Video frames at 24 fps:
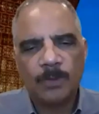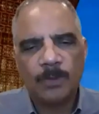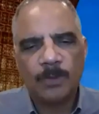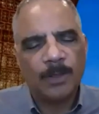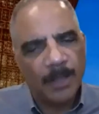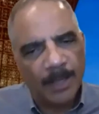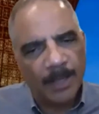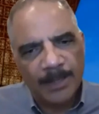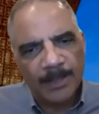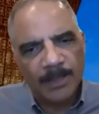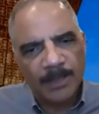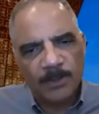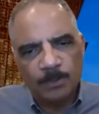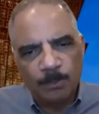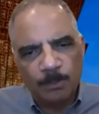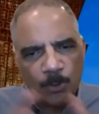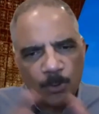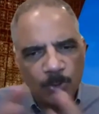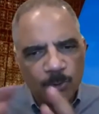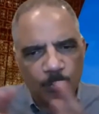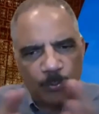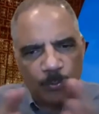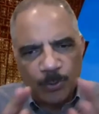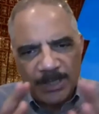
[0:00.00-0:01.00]
well in this
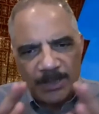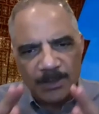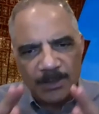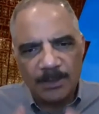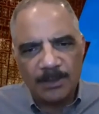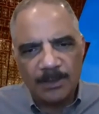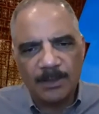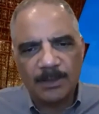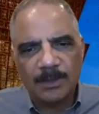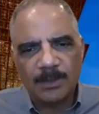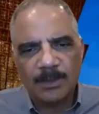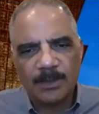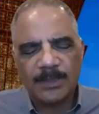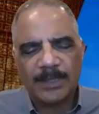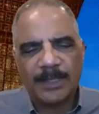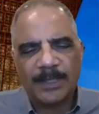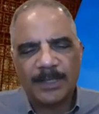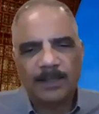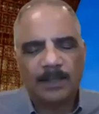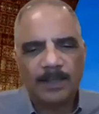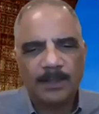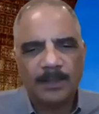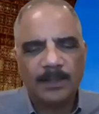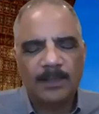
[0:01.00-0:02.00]
most recent
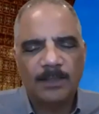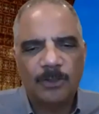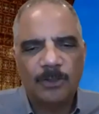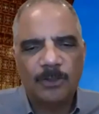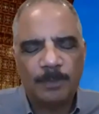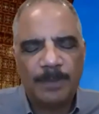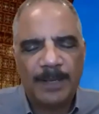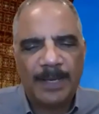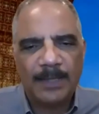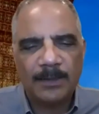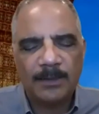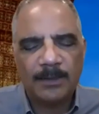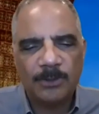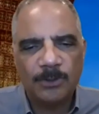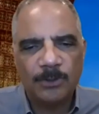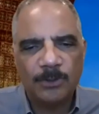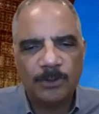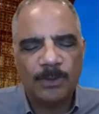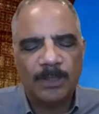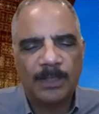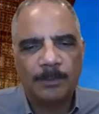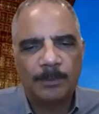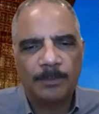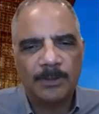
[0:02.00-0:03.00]
cycle, I think you go back
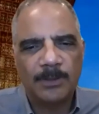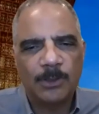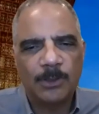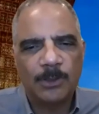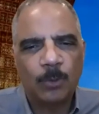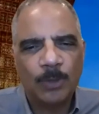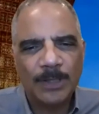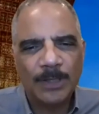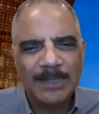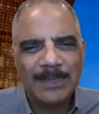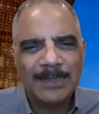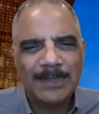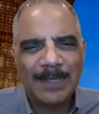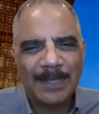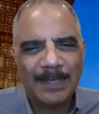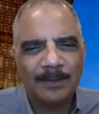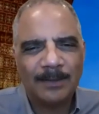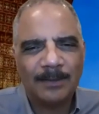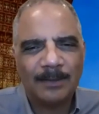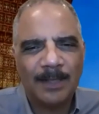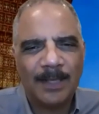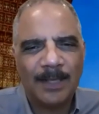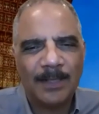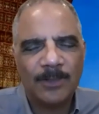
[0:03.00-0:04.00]
to um, the
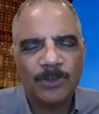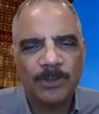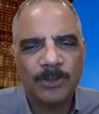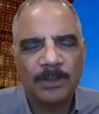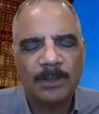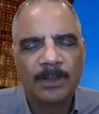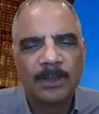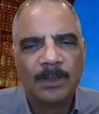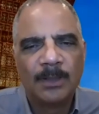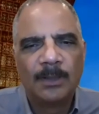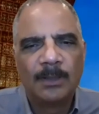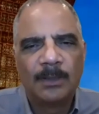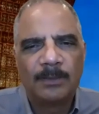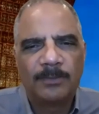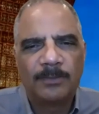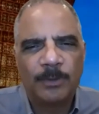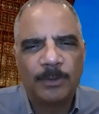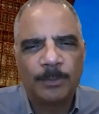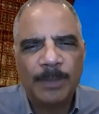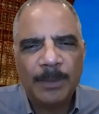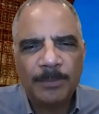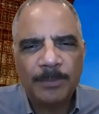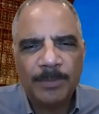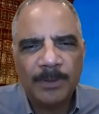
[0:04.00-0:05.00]
2010 election. If
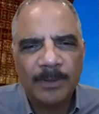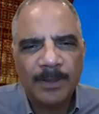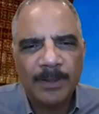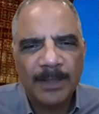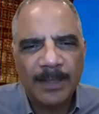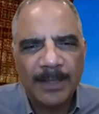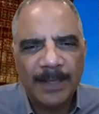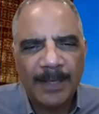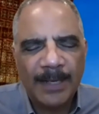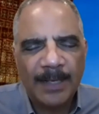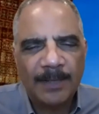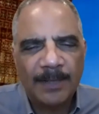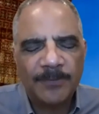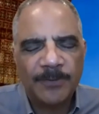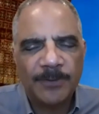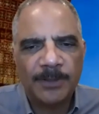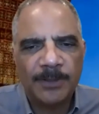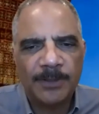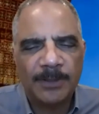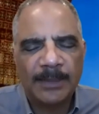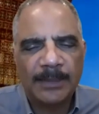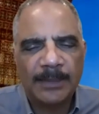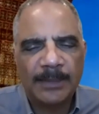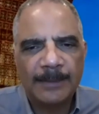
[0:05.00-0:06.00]
you remember that
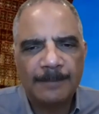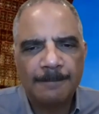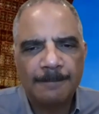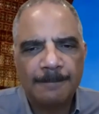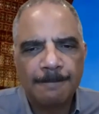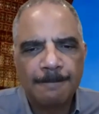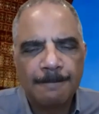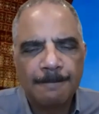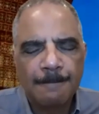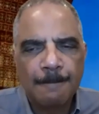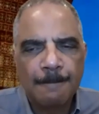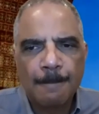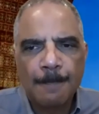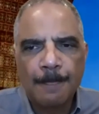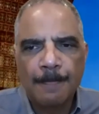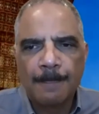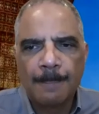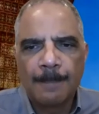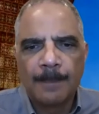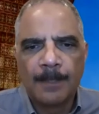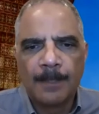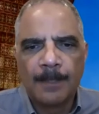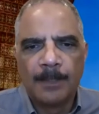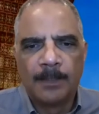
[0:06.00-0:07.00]
after um,
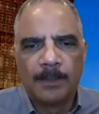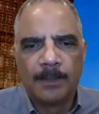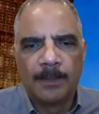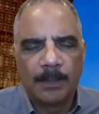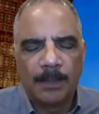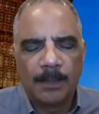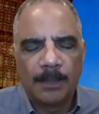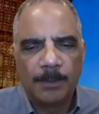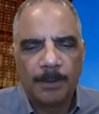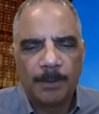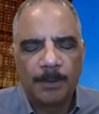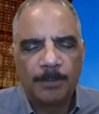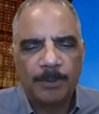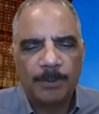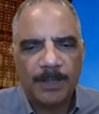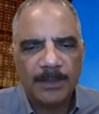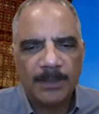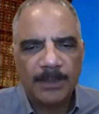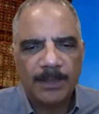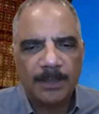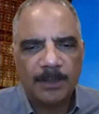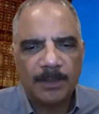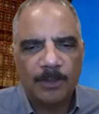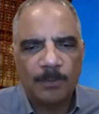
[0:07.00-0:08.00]

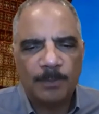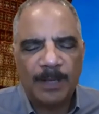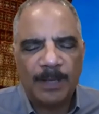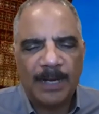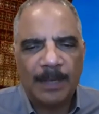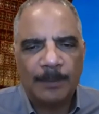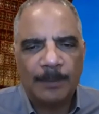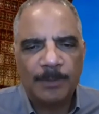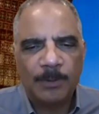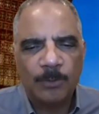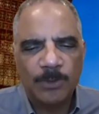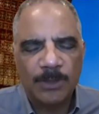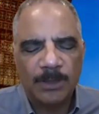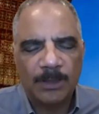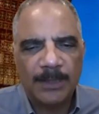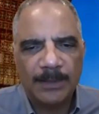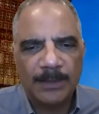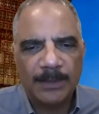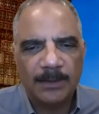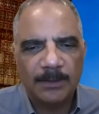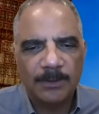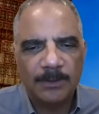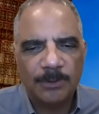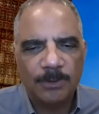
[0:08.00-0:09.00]
President Obama was
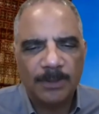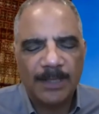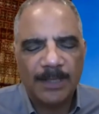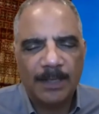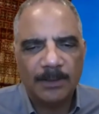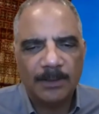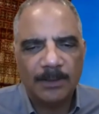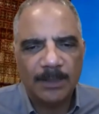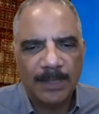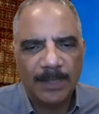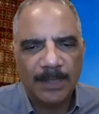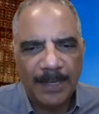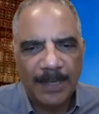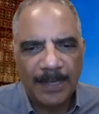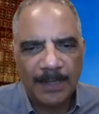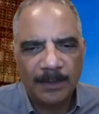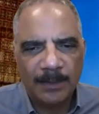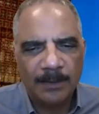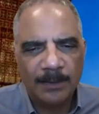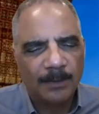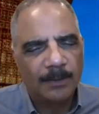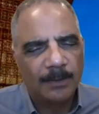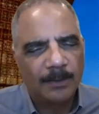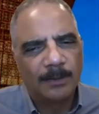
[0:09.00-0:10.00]
elected in
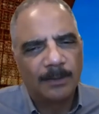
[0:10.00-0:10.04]
2008.